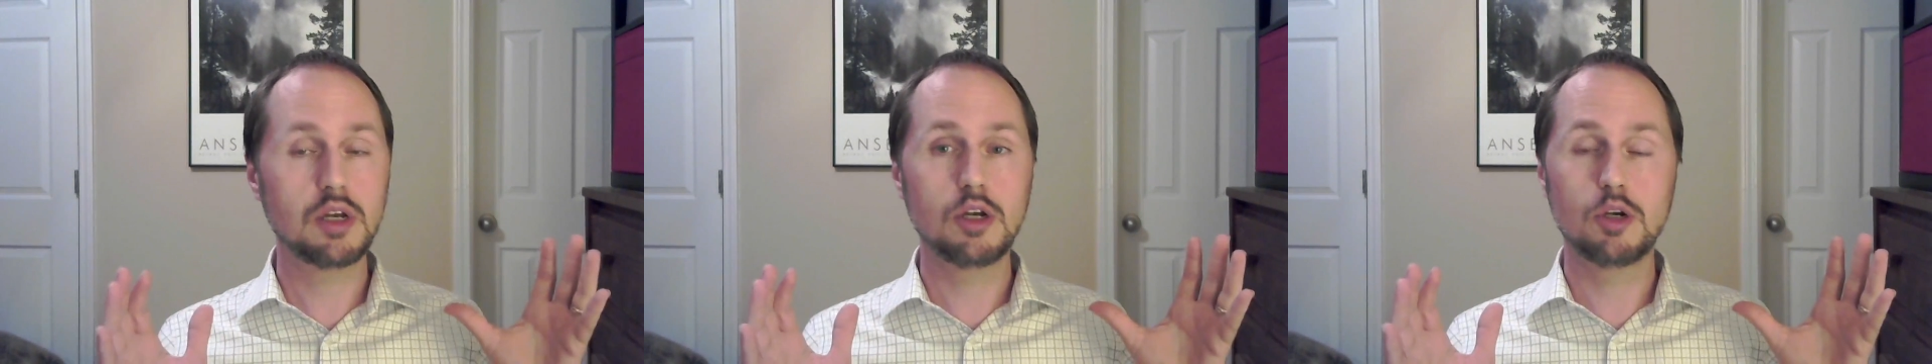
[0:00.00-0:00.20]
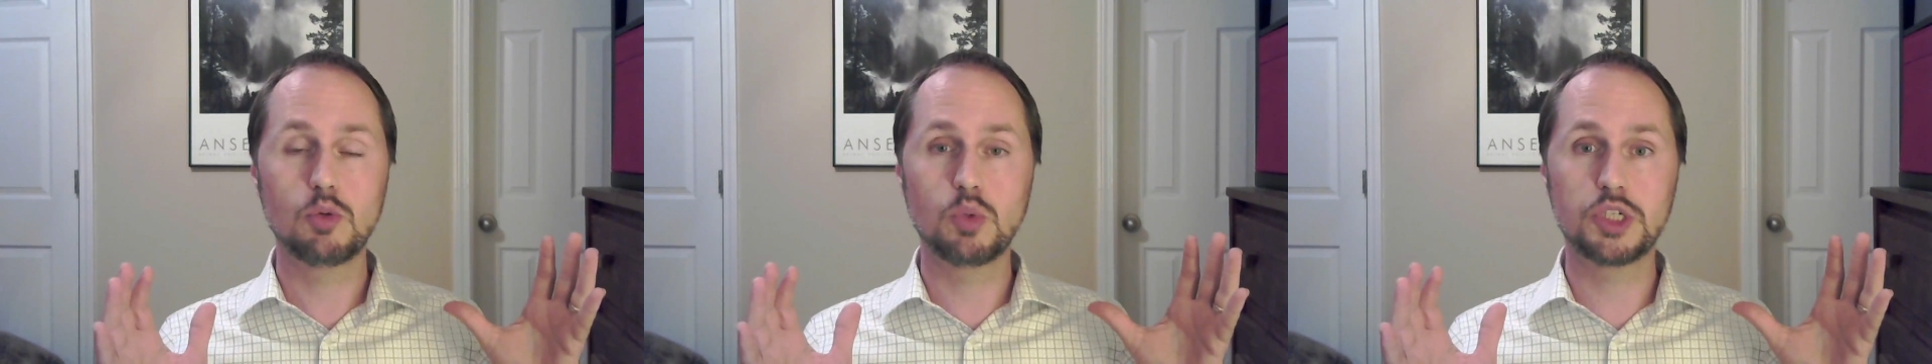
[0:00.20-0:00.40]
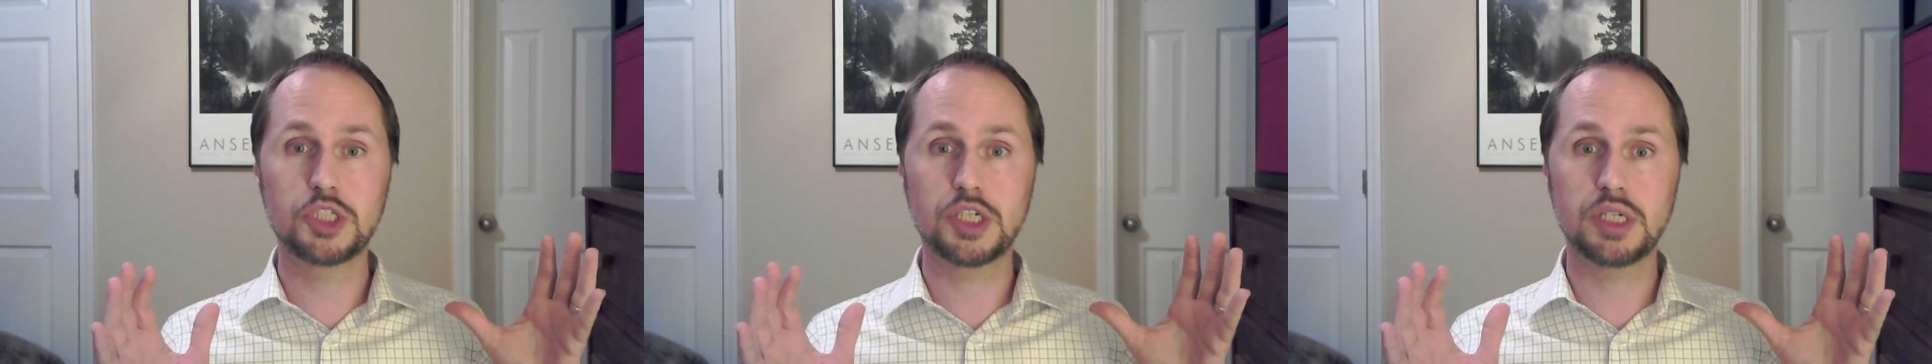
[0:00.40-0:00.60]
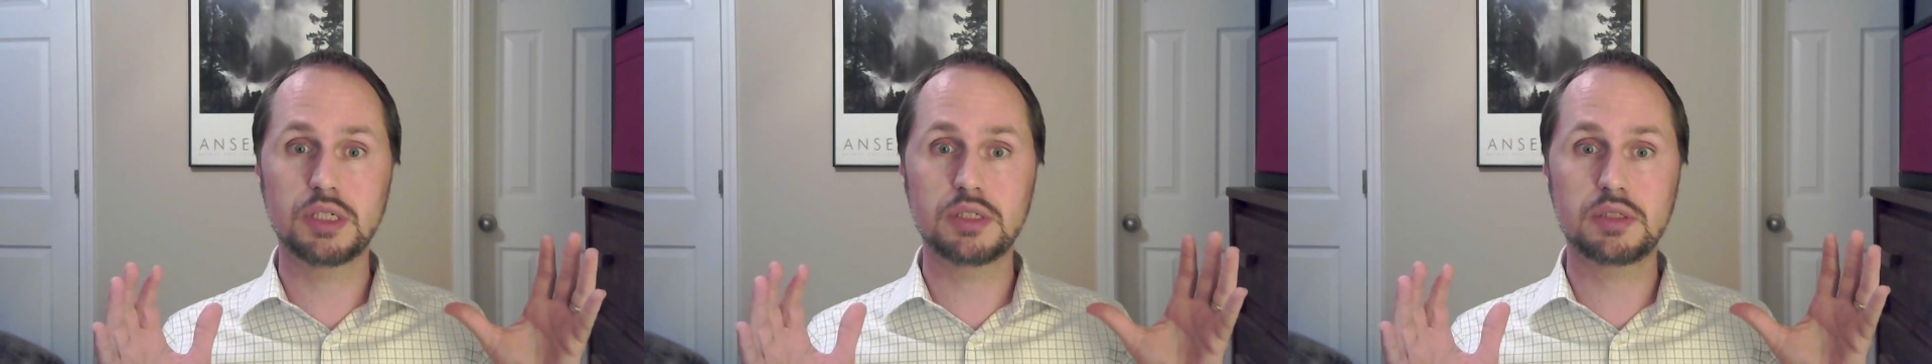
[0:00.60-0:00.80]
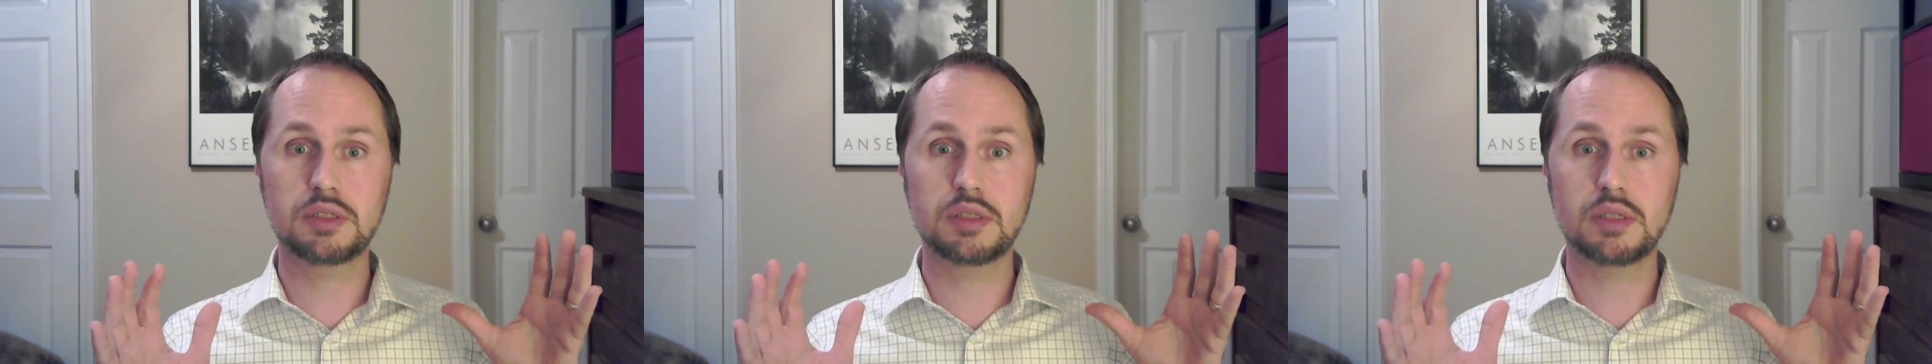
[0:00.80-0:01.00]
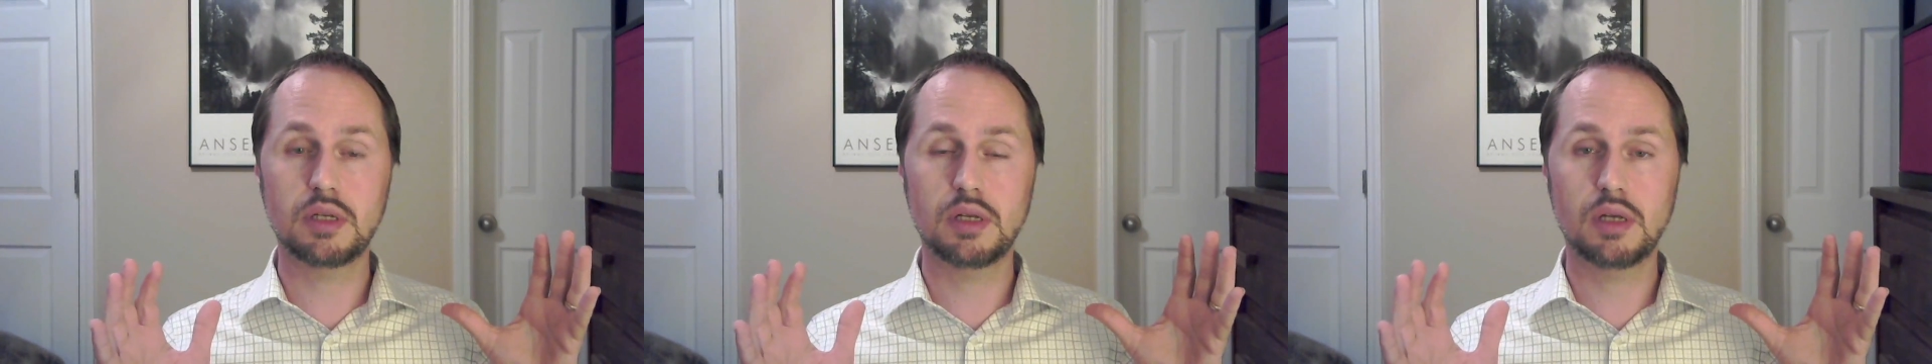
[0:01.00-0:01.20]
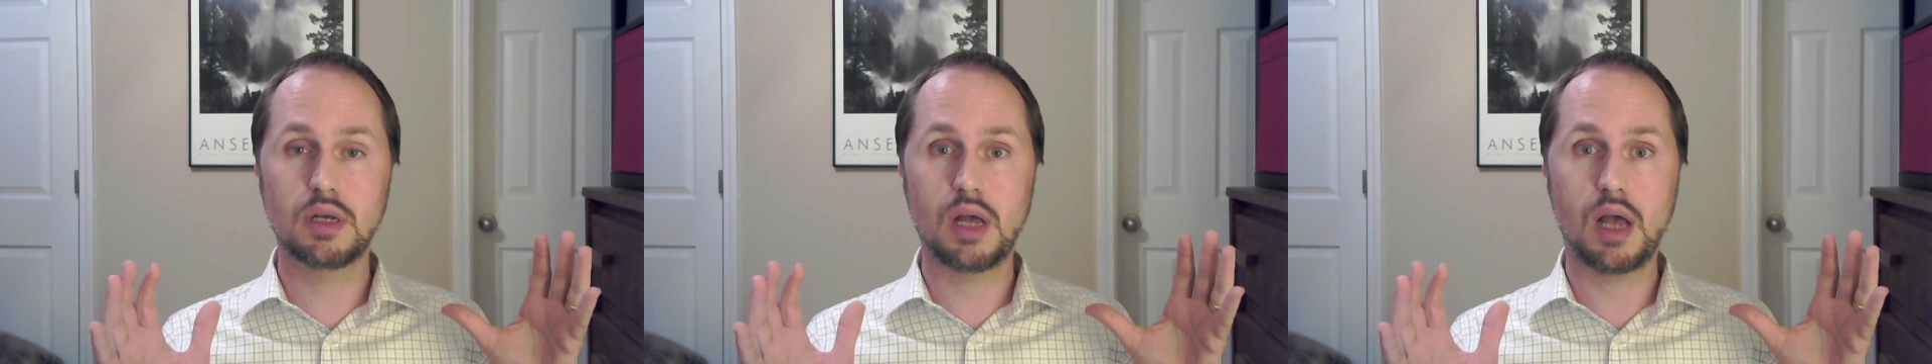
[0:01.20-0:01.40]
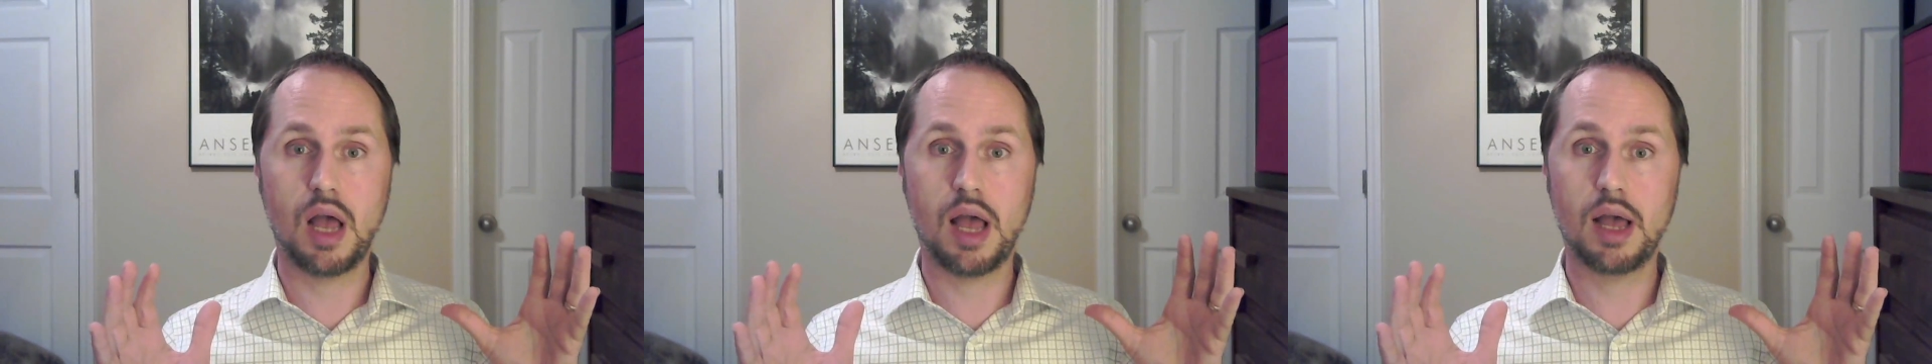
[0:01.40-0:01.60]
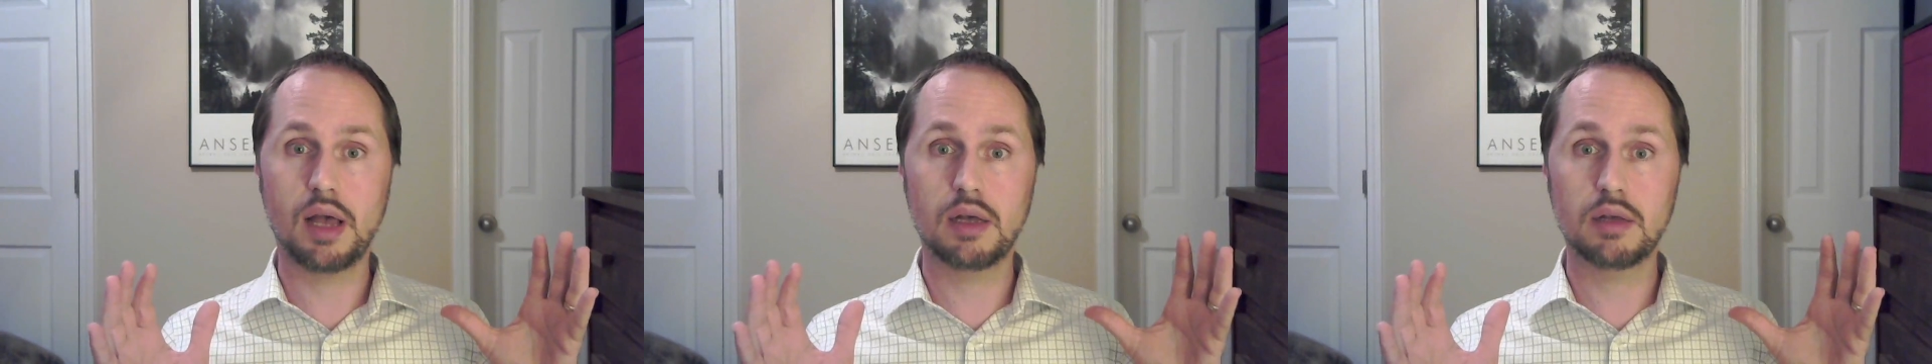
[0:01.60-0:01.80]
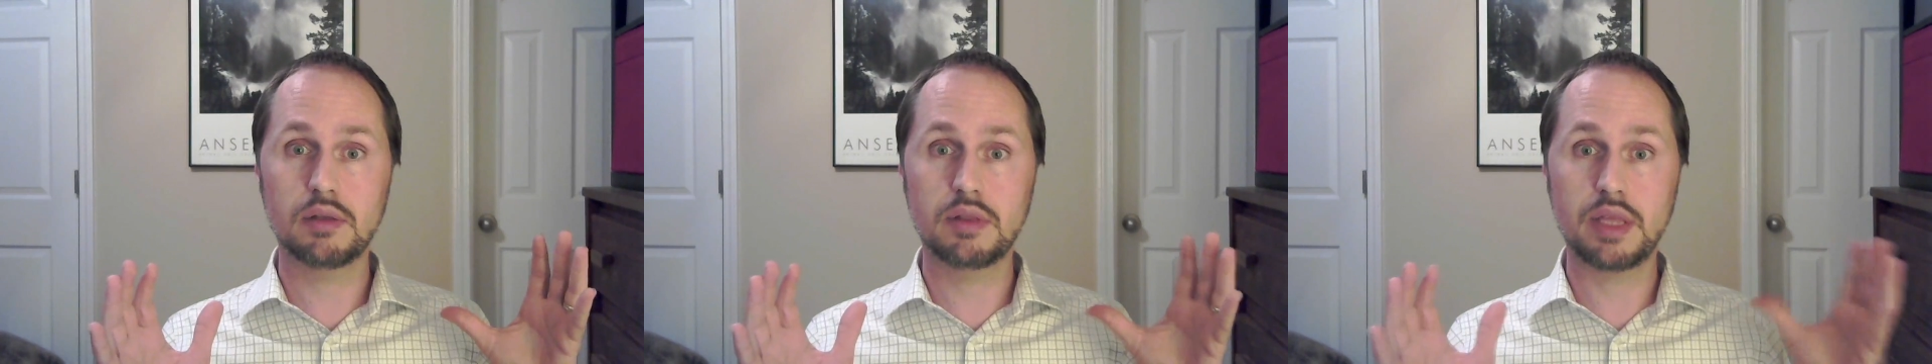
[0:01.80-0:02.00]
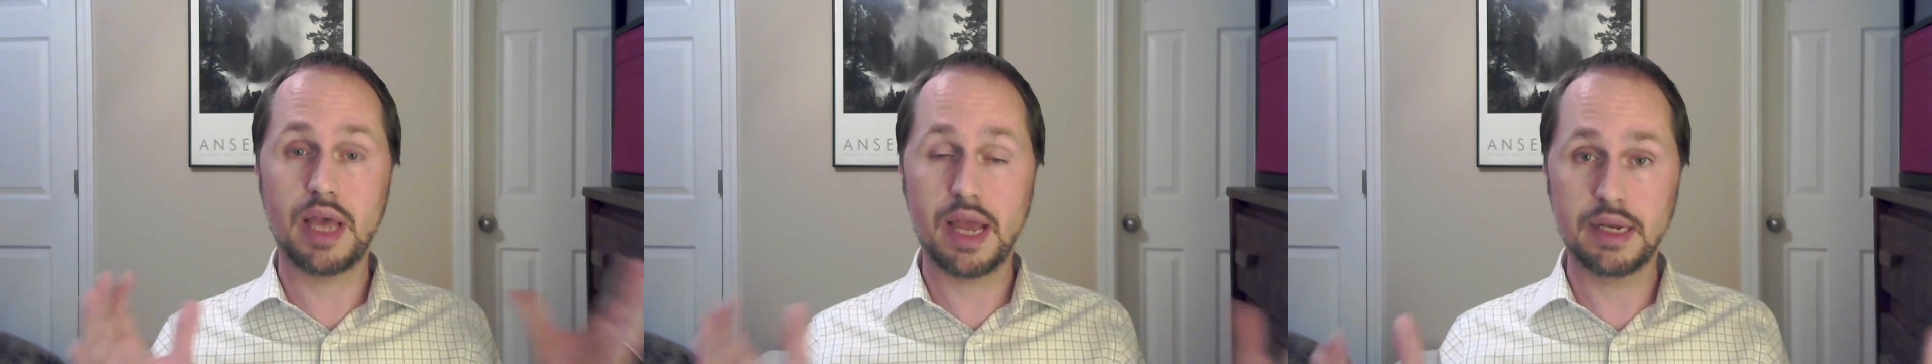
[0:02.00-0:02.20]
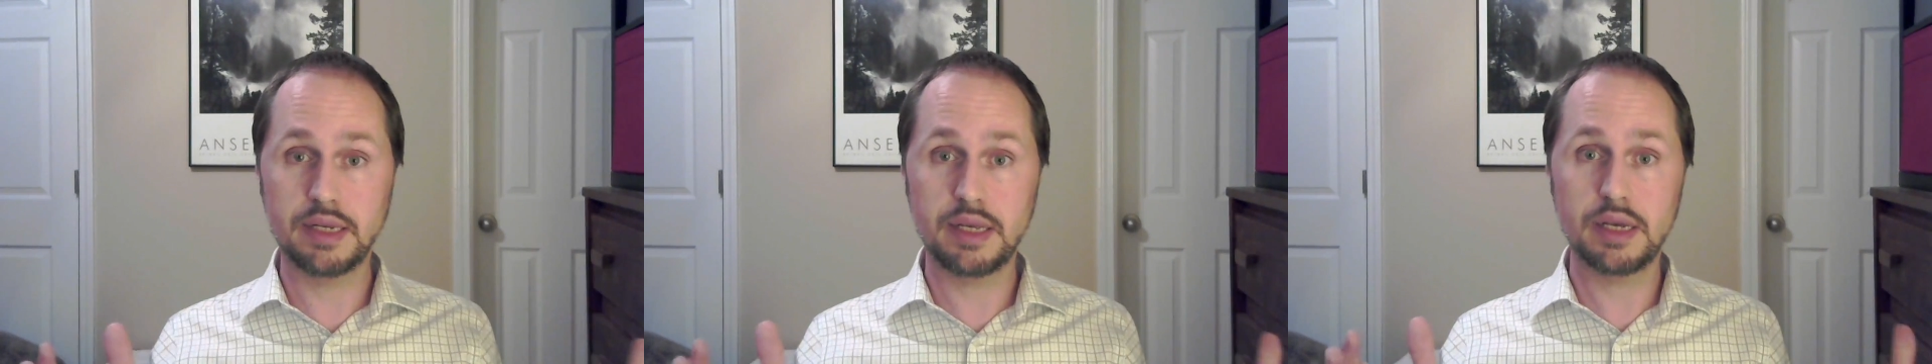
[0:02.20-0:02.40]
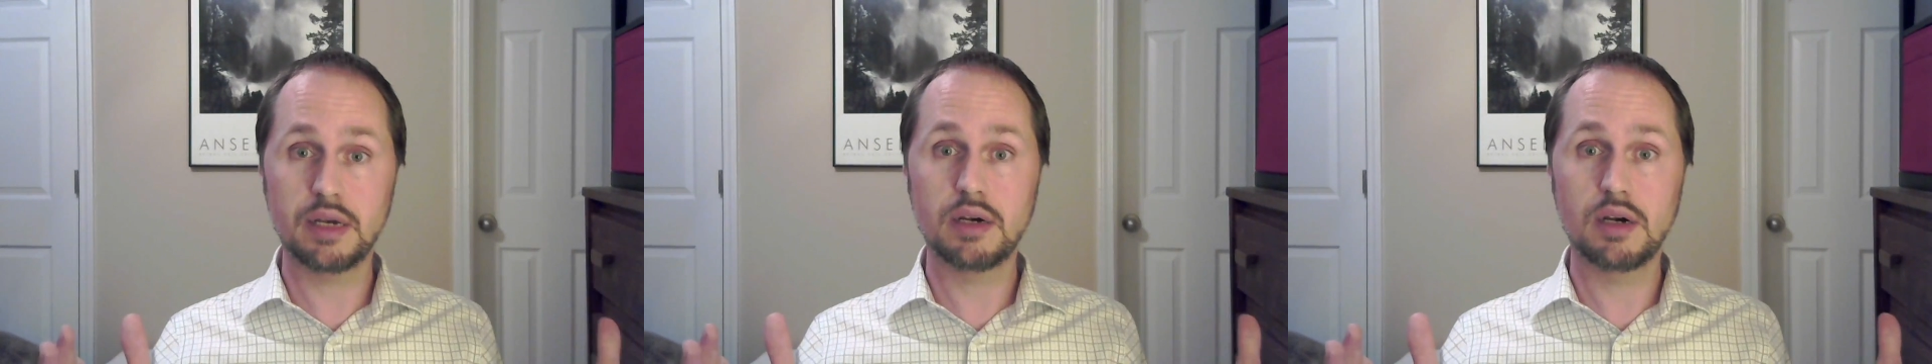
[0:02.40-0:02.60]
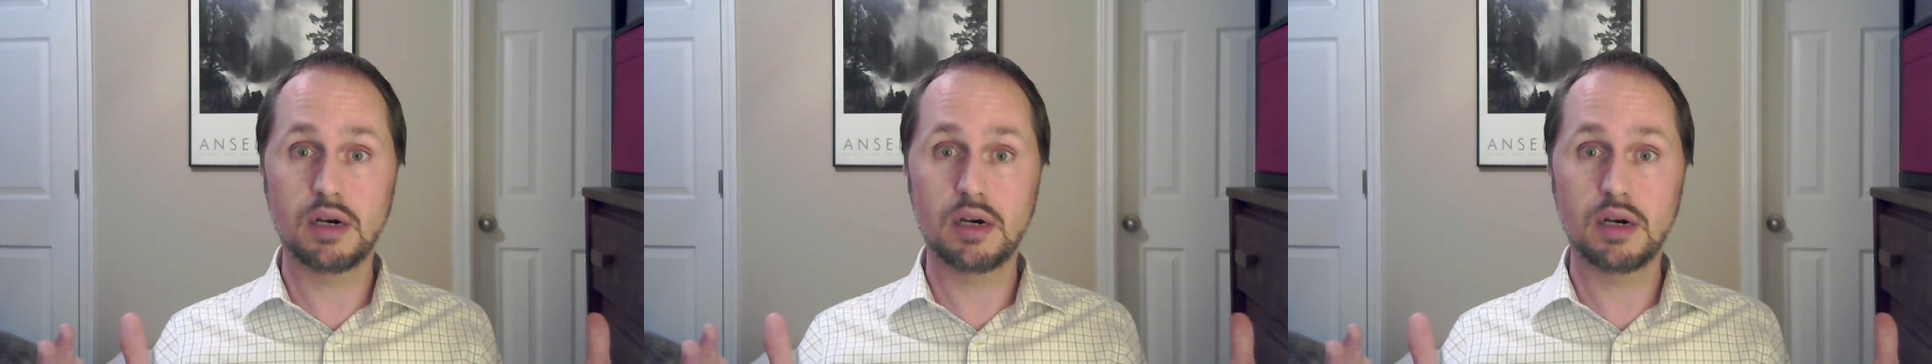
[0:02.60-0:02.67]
which is the idea